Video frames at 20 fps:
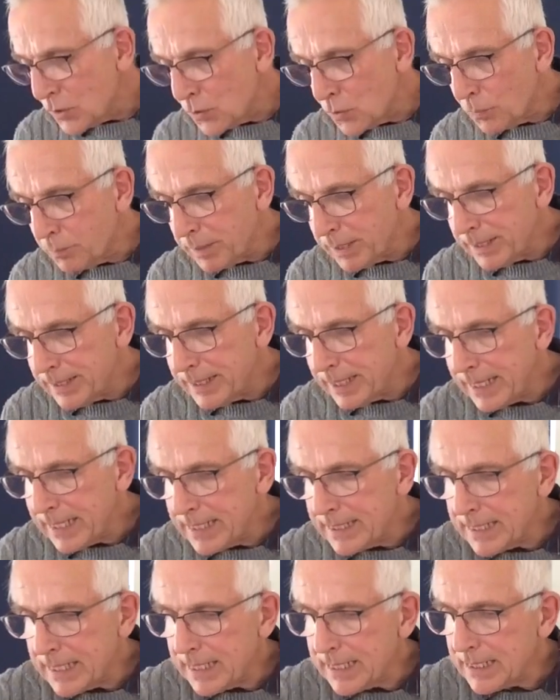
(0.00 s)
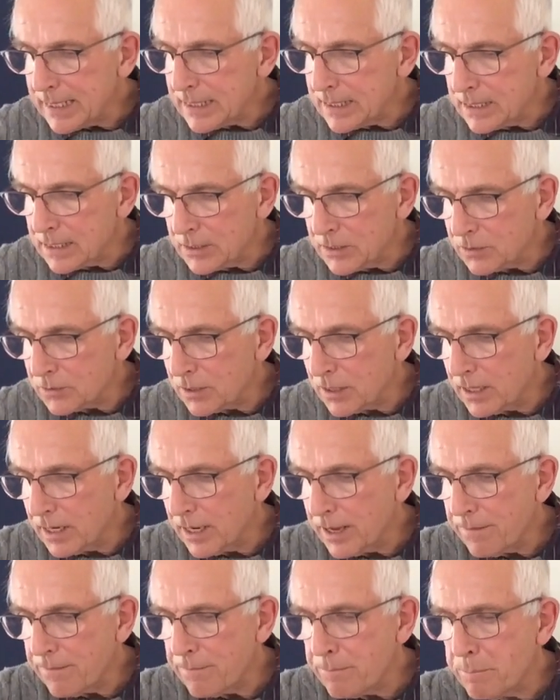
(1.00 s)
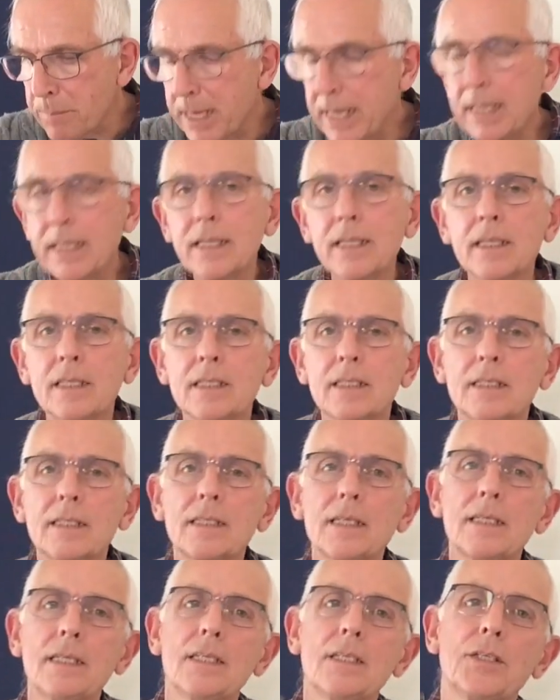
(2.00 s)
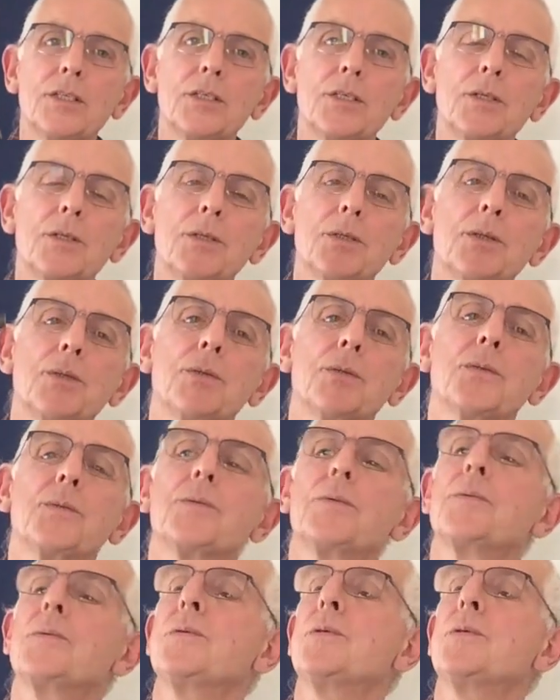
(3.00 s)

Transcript: You'll be needing to drive pins into